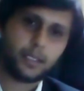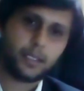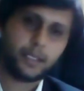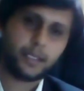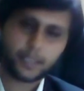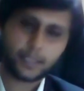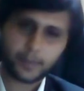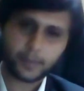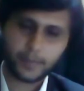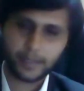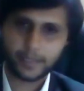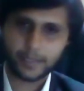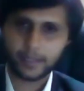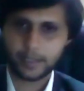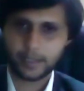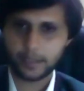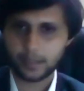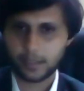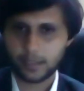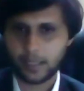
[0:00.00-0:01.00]

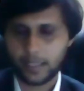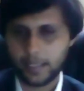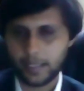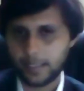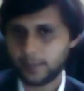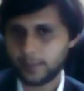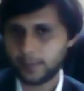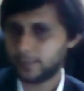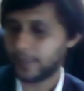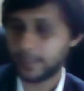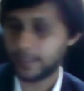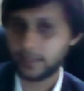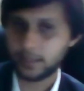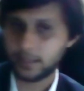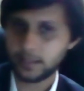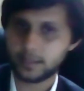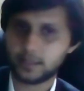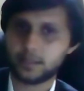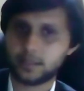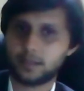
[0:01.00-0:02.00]
intermediate and
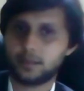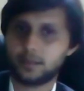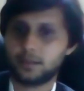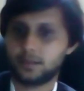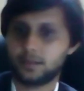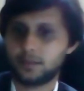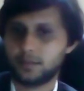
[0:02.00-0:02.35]
finals.